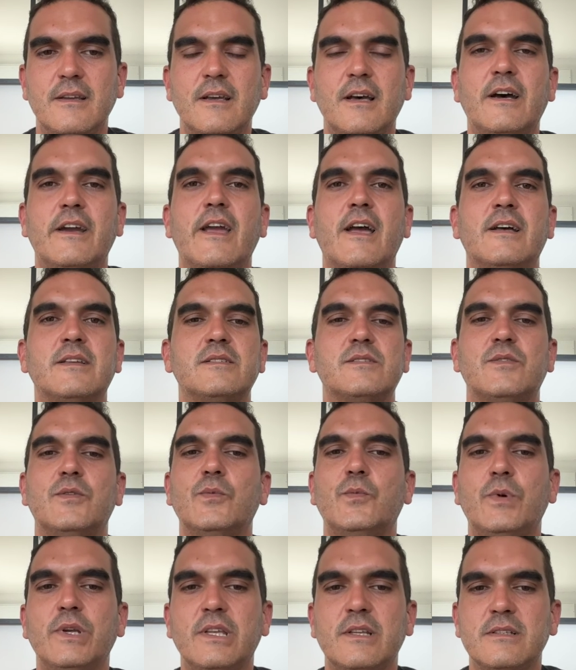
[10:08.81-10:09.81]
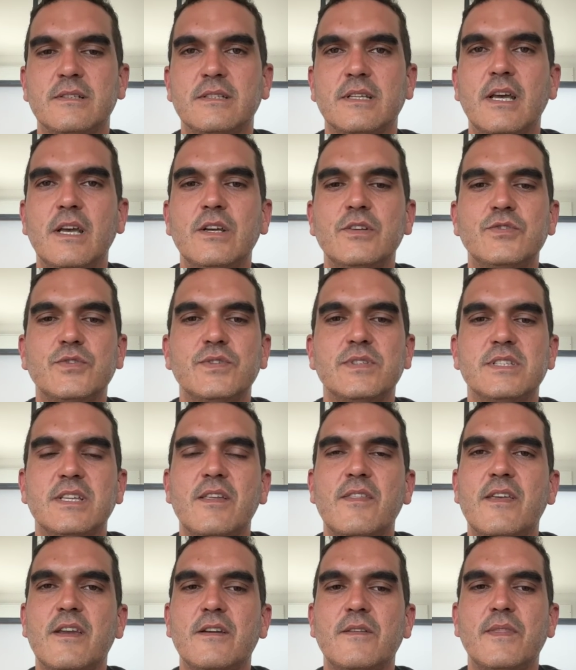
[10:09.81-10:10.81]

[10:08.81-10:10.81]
I ask the wind to say their